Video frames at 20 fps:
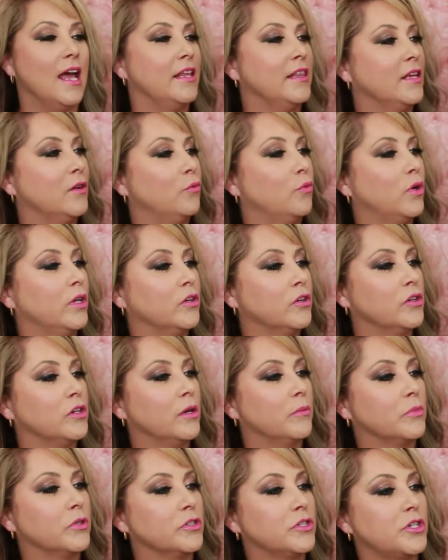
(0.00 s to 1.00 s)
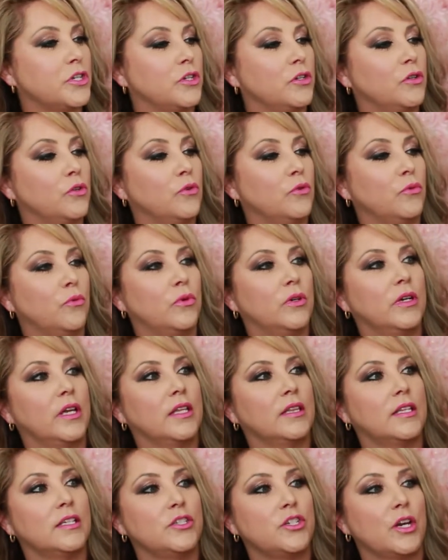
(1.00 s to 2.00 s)
And then winner number two will
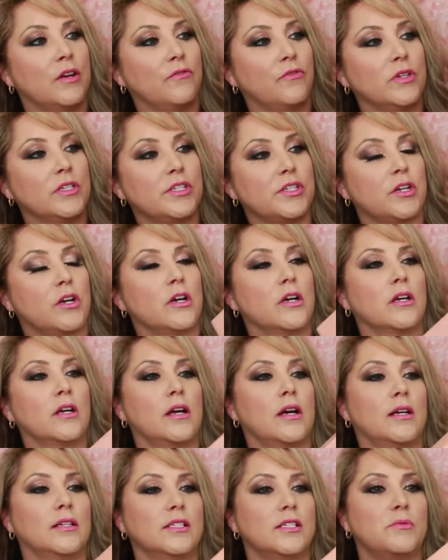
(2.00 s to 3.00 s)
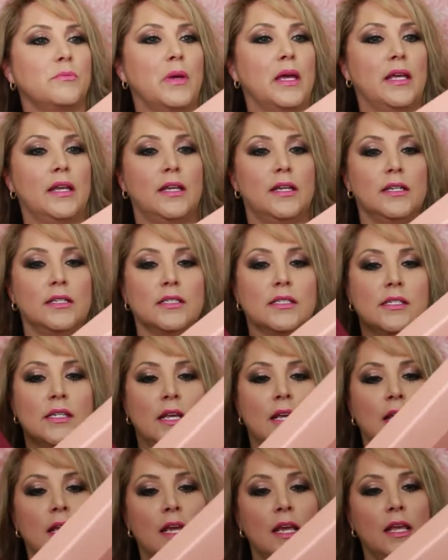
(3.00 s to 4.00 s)
get the Jeffree Star
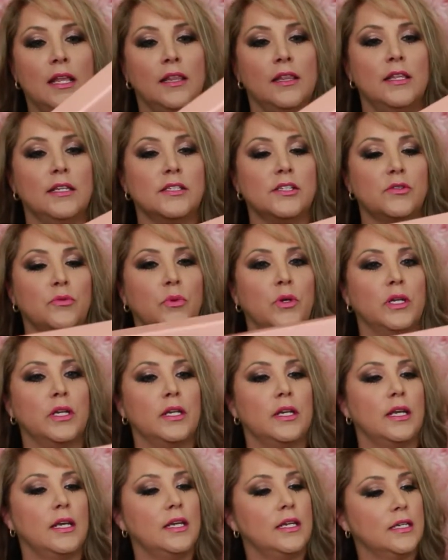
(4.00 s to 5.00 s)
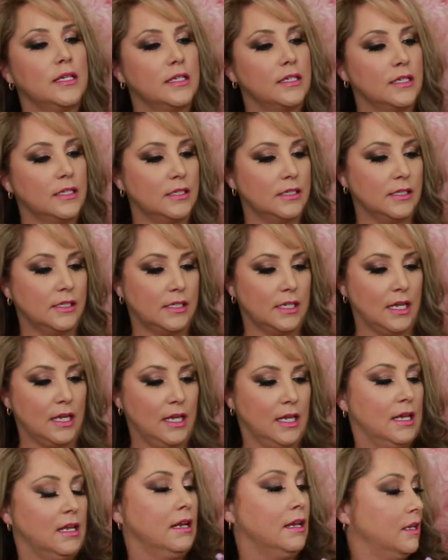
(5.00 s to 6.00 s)
Cosmetics this one is
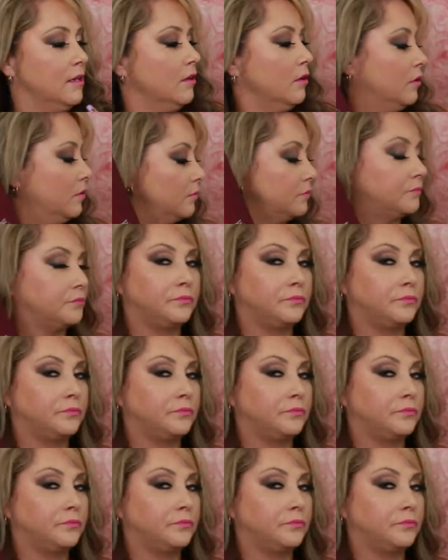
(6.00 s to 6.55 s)
in,